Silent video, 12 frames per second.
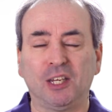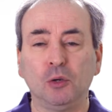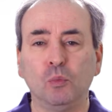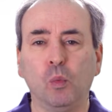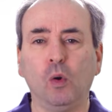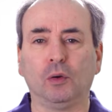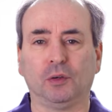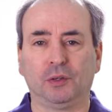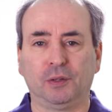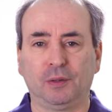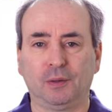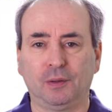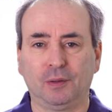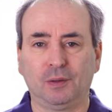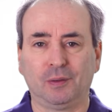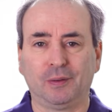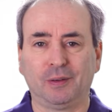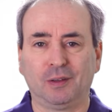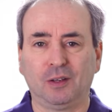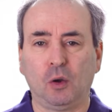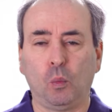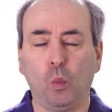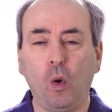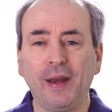you want.
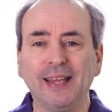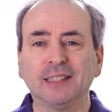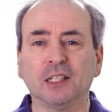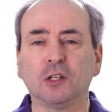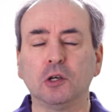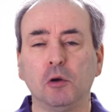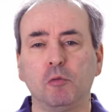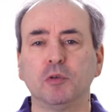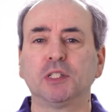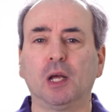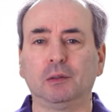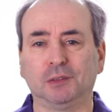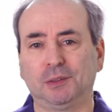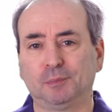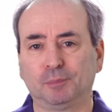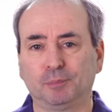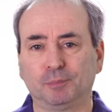What is a good result?